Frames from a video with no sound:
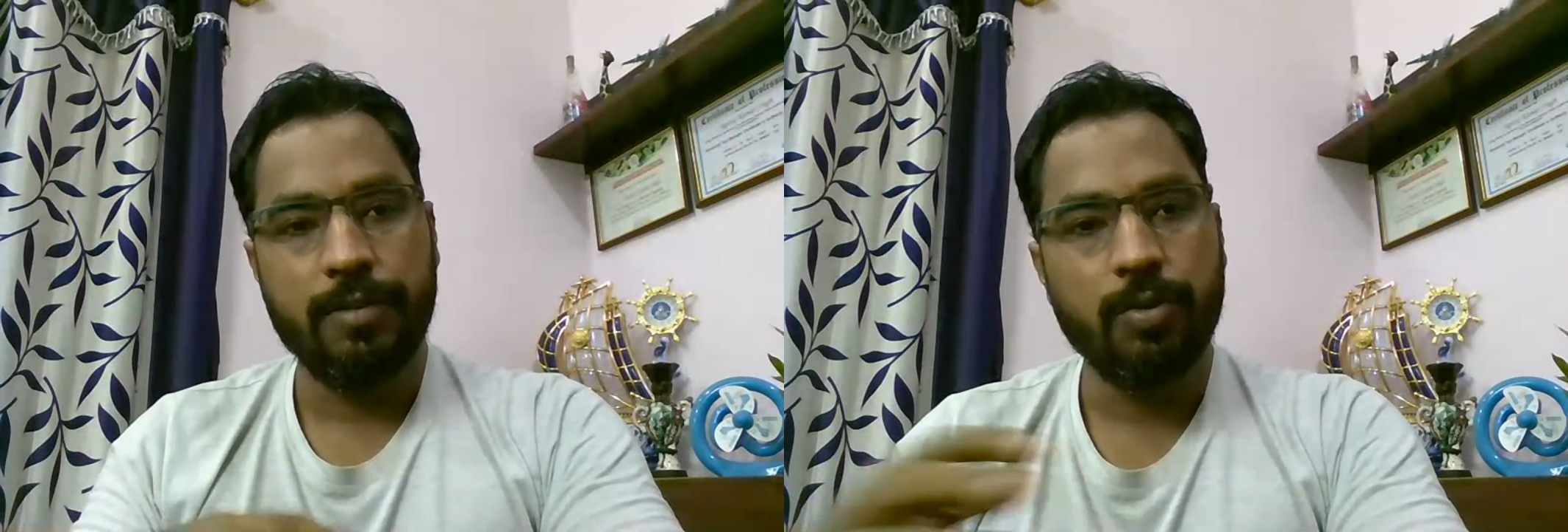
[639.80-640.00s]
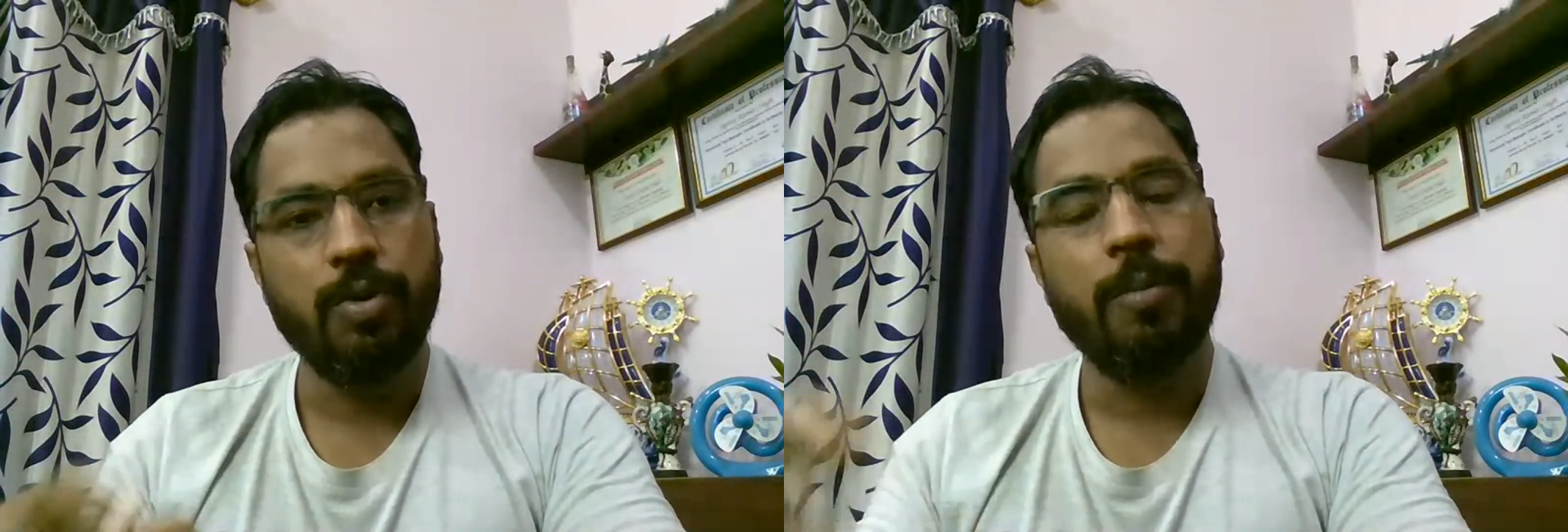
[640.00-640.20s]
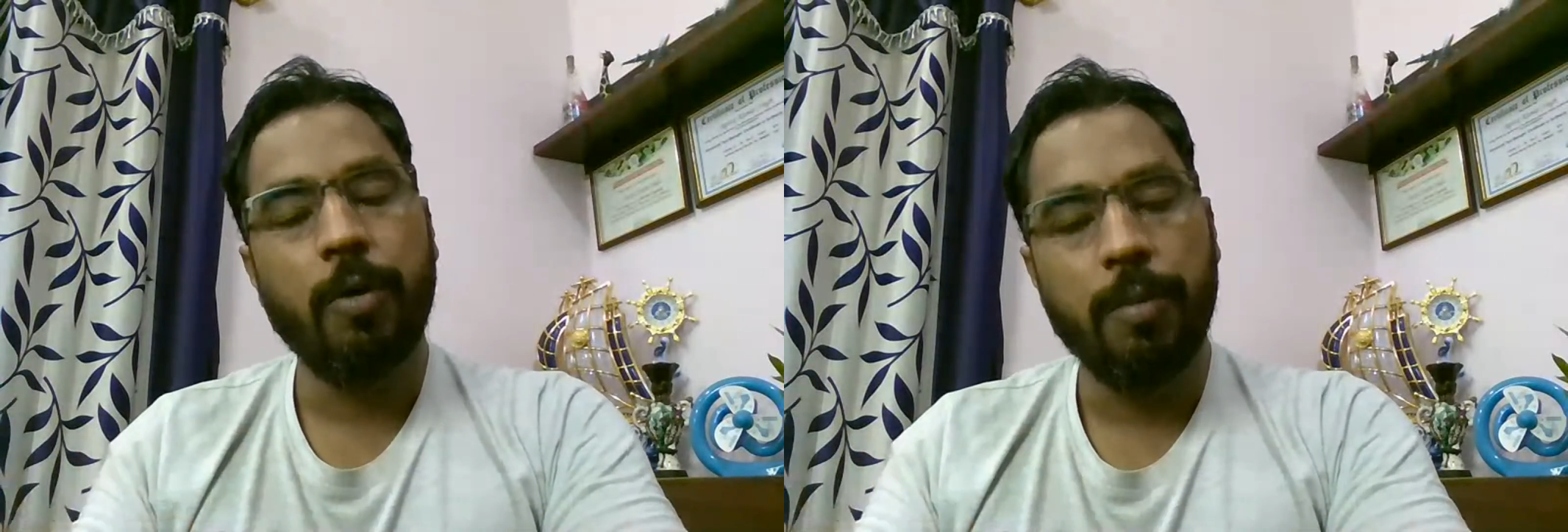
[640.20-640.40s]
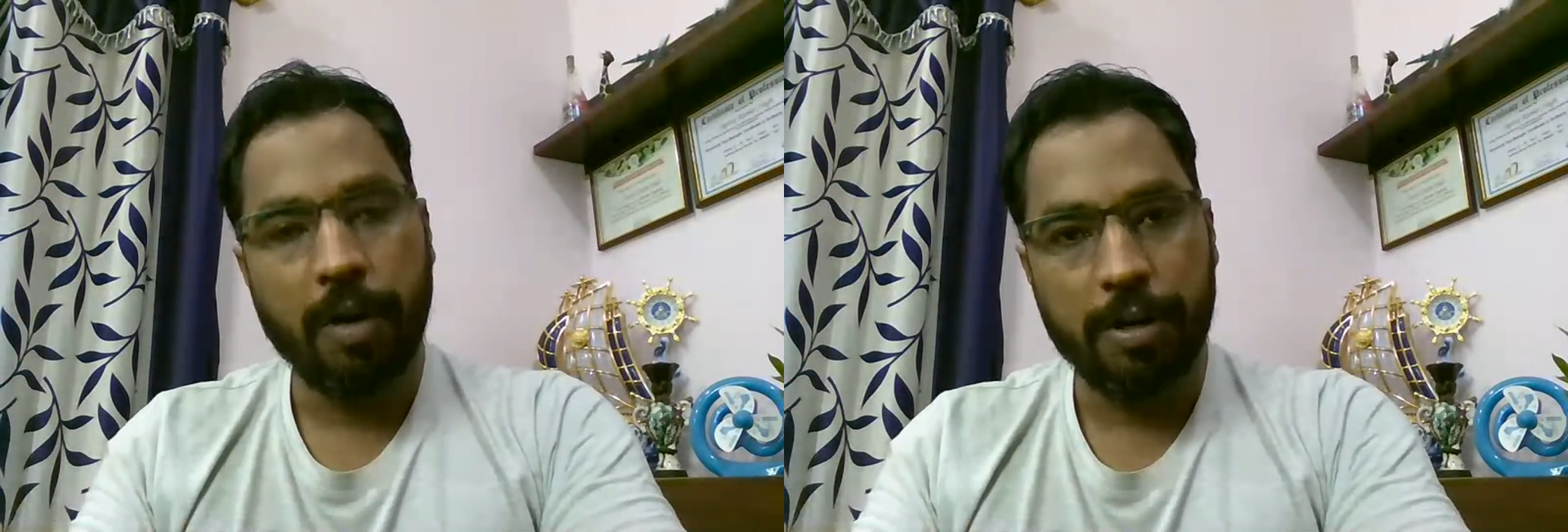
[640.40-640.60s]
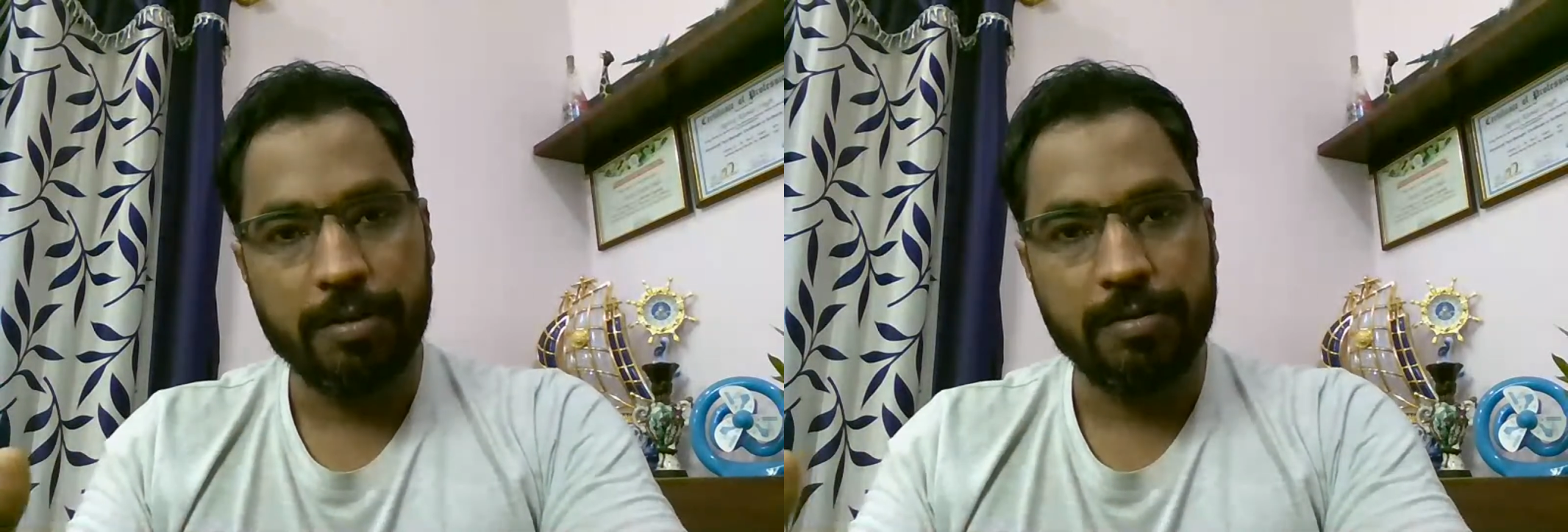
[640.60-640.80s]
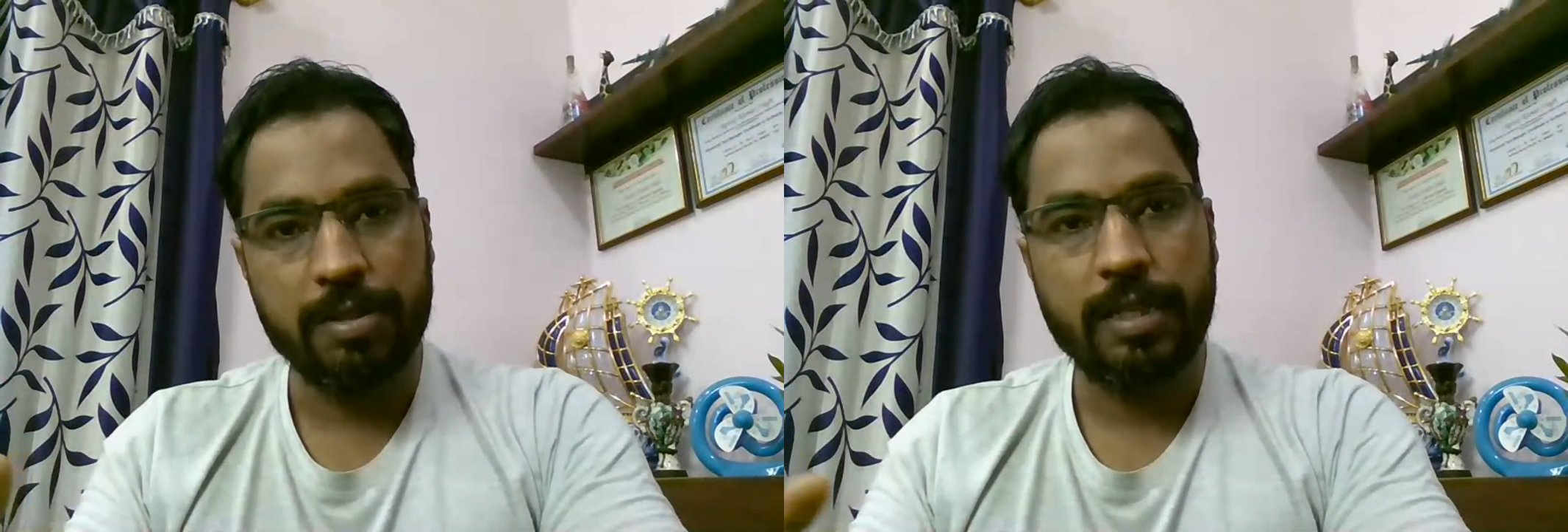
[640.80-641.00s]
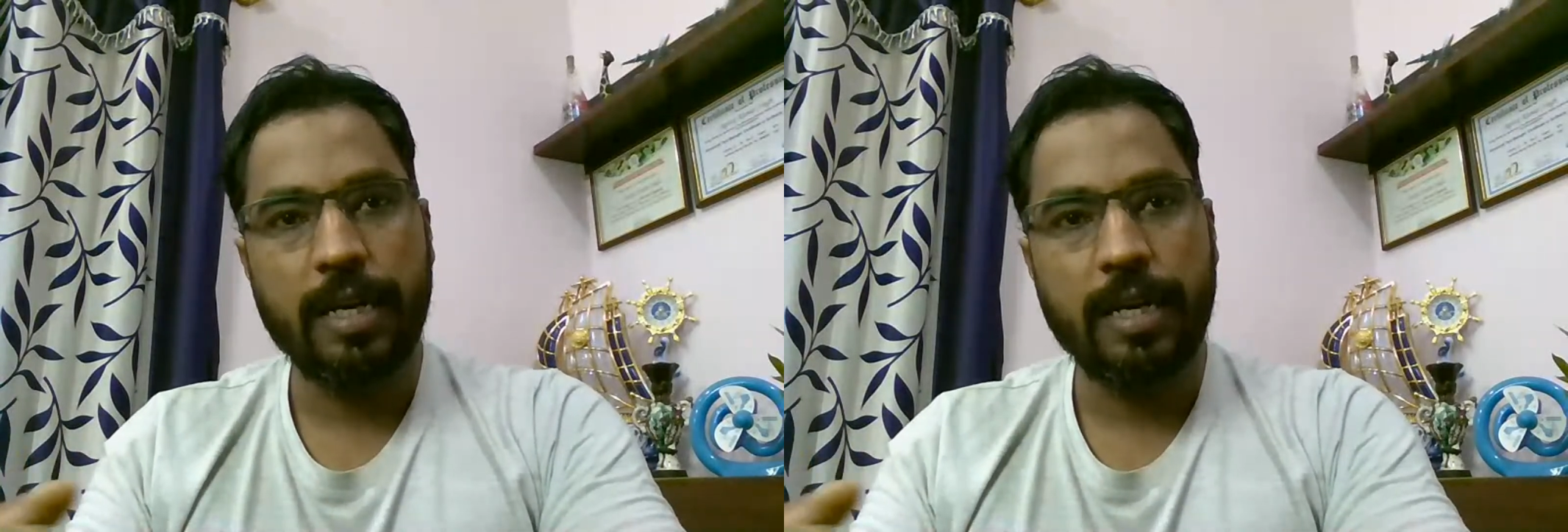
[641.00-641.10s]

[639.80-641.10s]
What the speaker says: two or more modules,